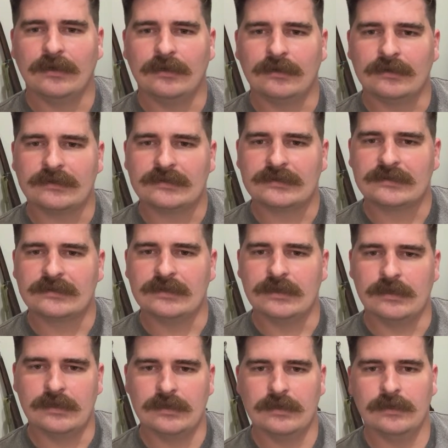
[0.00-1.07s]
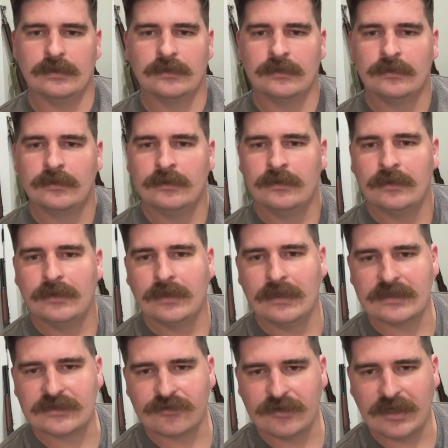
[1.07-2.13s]
Let's see.
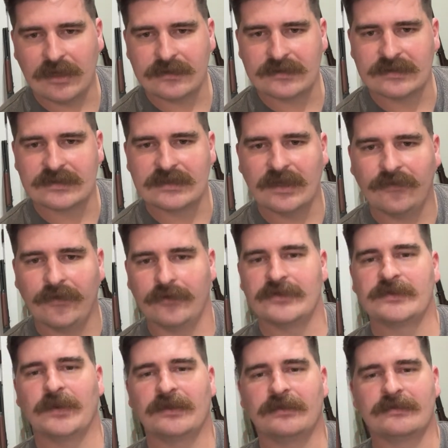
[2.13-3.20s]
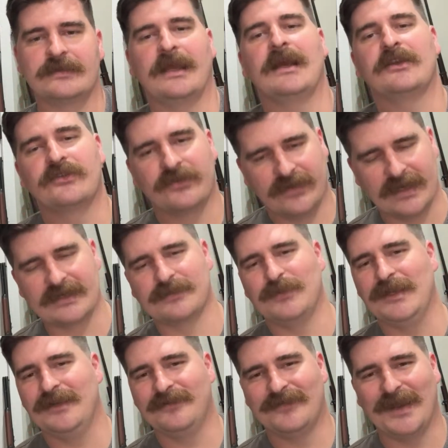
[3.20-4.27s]
History guns and stuff. I respect the stash. Thanks,
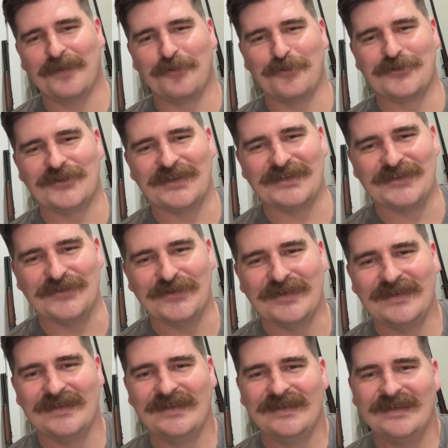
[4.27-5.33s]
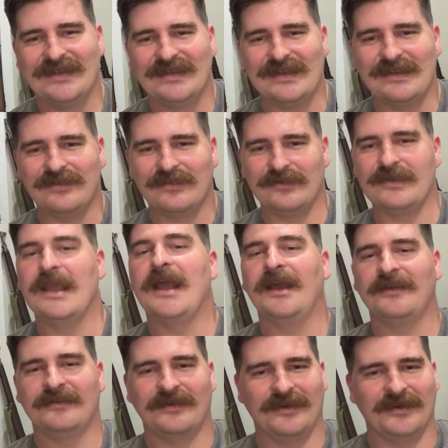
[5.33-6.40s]
man. I appreciate you. Ethan, yeah.
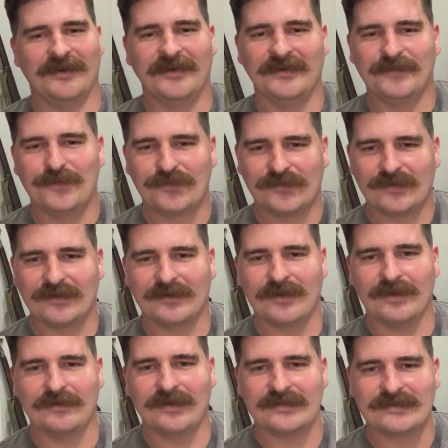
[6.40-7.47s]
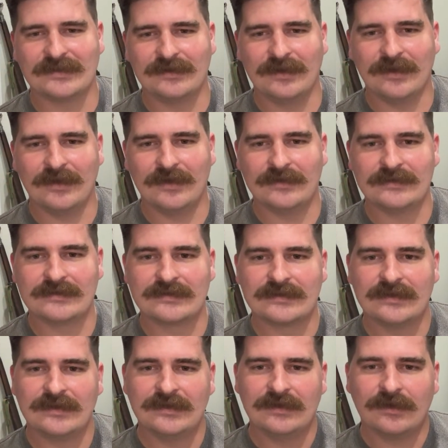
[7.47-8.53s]
I got lots of guns.
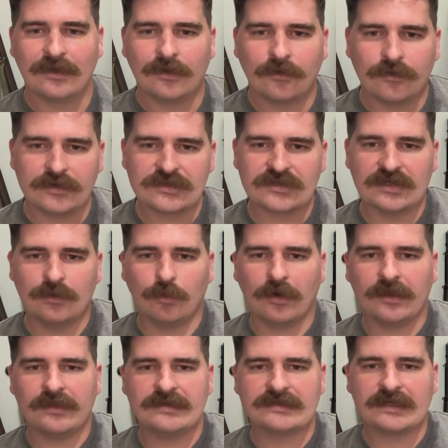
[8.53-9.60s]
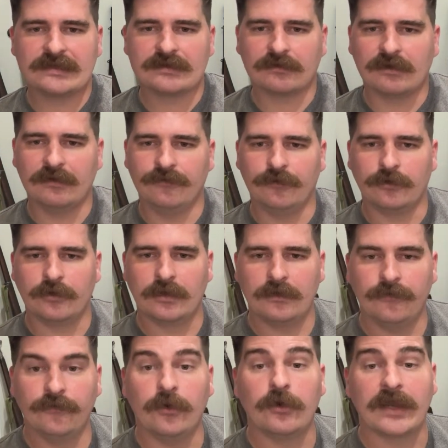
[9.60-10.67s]
Christian, one of these days I'll get a
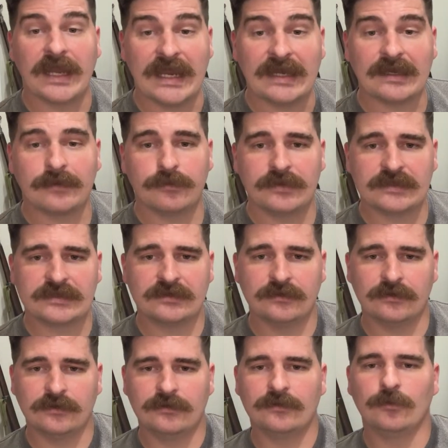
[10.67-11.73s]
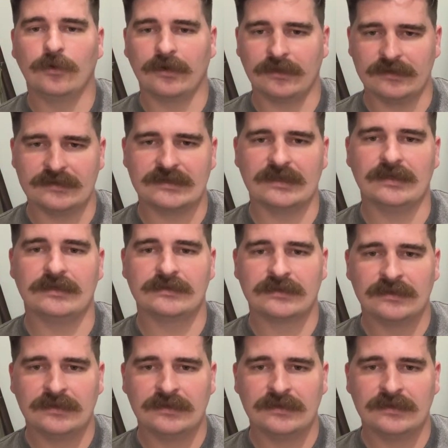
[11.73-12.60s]
volcanic pistol. One of these days.